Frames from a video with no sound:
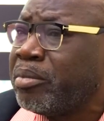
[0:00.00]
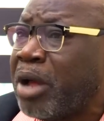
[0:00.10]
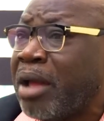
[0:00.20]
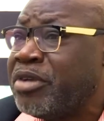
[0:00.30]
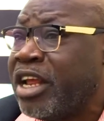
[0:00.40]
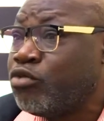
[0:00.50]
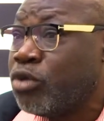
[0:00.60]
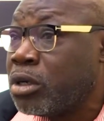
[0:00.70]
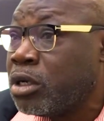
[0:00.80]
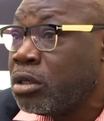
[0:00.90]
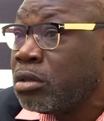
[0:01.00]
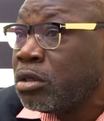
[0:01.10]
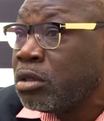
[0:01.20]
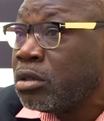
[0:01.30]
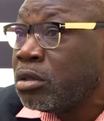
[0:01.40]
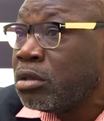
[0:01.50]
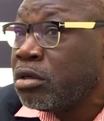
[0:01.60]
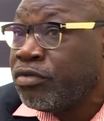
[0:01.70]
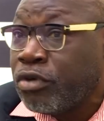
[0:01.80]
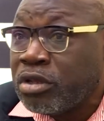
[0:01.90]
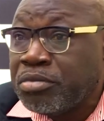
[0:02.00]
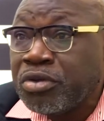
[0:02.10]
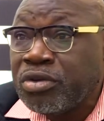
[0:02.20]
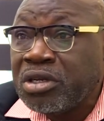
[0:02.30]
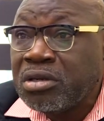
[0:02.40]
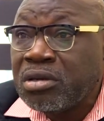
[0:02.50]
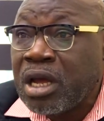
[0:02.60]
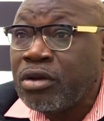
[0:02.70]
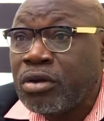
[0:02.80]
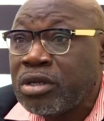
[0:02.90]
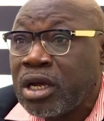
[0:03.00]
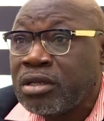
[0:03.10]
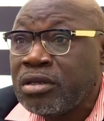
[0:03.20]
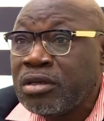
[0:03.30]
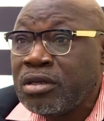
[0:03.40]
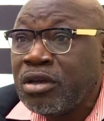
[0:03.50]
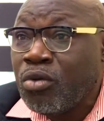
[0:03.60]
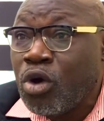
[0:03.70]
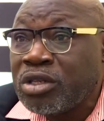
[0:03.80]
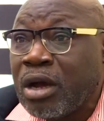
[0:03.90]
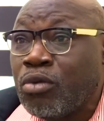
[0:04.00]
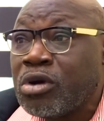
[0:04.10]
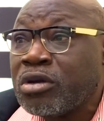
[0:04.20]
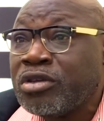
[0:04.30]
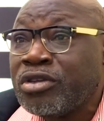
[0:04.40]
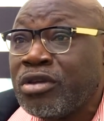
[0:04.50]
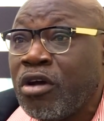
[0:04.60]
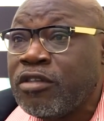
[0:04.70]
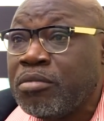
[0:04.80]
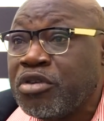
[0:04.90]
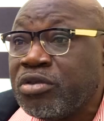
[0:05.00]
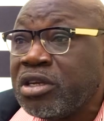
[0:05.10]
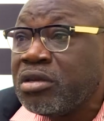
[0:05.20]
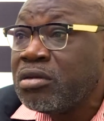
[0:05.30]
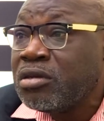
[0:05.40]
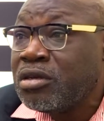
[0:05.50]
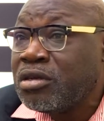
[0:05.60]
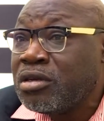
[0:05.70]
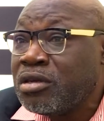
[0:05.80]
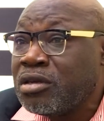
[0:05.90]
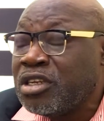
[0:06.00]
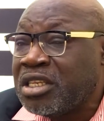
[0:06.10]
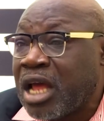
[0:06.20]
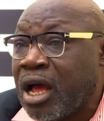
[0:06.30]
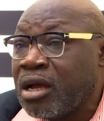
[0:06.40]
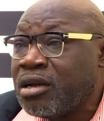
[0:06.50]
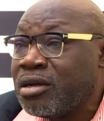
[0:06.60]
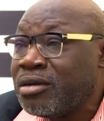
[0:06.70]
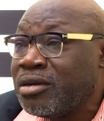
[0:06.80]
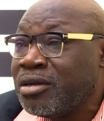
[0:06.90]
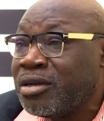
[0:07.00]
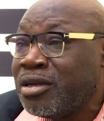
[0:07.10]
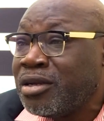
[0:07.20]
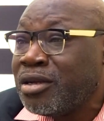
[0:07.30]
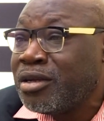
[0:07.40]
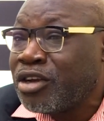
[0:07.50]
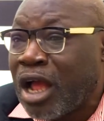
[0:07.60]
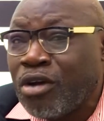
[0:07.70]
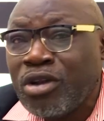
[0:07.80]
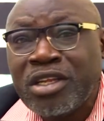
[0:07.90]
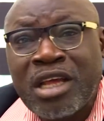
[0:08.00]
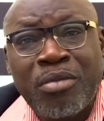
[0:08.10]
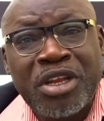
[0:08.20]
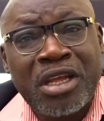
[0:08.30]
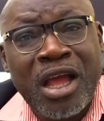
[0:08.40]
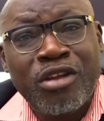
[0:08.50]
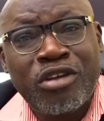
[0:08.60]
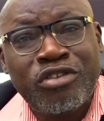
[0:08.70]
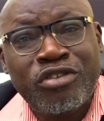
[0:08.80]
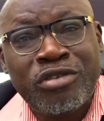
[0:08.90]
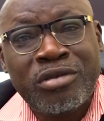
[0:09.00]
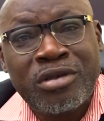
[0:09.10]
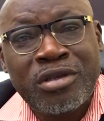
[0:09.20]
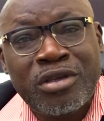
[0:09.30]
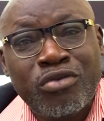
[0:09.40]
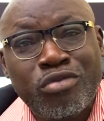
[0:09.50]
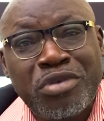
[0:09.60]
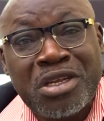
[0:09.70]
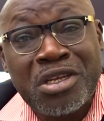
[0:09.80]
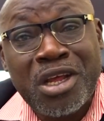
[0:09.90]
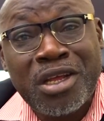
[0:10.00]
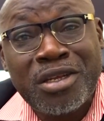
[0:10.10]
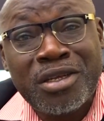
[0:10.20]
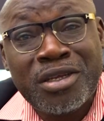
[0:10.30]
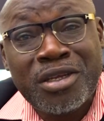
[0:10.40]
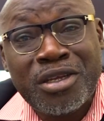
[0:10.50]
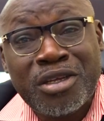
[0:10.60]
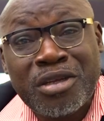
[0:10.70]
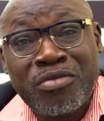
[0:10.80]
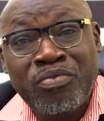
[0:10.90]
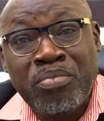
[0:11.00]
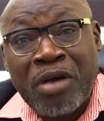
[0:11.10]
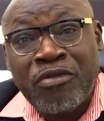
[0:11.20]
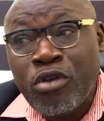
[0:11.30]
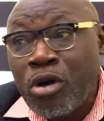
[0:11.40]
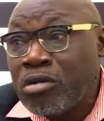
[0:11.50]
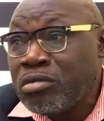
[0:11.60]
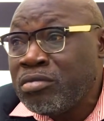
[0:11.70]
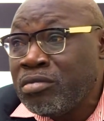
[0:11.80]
pipe network for the building and all that. Waterworks of the building, the tank. Calculate how many gallons would be needed per floor.